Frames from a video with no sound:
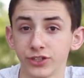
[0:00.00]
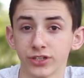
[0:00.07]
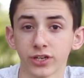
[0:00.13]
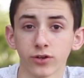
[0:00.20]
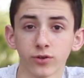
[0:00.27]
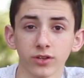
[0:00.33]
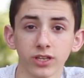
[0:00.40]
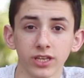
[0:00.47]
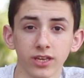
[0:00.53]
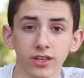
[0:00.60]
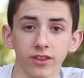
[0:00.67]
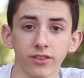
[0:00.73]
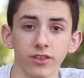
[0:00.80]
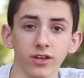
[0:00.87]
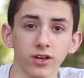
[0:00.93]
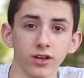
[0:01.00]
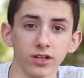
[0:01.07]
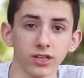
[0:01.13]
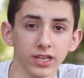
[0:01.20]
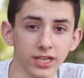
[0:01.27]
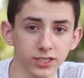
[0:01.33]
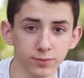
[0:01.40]
Generally, the
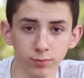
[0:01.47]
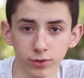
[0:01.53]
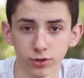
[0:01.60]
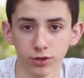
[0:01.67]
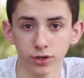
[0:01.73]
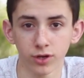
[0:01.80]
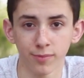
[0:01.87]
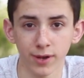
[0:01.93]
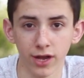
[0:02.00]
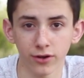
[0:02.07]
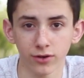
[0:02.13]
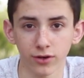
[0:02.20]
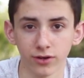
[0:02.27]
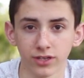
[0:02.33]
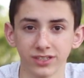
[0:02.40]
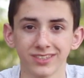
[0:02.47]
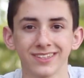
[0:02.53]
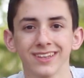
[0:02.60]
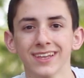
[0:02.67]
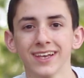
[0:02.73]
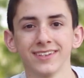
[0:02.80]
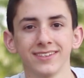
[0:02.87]
less blurry your background is, the
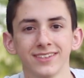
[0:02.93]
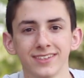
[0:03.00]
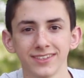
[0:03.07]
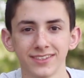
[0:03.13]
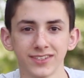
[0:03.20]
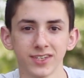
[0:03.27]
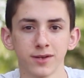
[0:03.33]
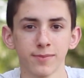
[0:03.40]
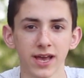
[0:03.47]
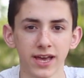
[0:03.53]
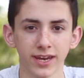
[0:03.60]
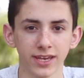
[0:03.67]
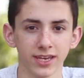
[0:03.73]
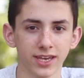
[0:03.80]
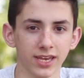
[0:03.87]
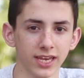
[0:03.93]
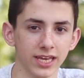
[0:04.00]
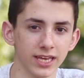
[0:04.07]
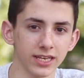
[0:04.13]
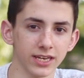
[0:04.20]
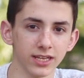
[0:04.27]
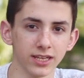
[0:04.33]
less cinematic
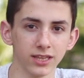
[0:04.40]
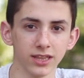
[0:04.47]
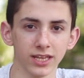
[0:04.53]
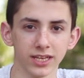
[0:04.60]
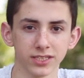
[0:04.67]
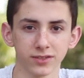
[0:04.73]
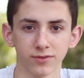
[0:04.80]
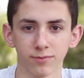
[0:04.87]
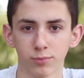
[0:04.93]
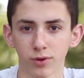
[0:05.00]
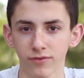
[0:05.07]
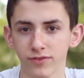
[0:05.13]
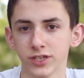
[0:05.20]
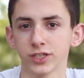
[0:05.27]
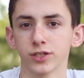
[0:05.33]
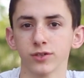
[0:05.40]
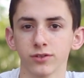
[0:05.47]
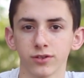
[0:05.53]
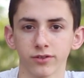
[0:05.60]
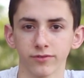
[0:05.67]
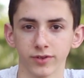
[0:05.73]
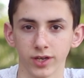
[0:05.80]
and less professional
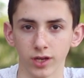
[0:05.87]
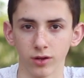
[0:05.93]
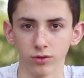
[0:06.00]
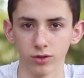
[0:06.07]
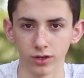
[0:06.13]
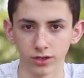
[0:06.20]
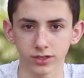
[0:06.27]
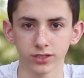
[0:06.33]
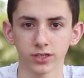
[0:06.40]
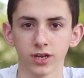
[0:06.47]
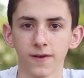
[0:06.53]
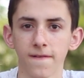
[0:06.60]
your video looks.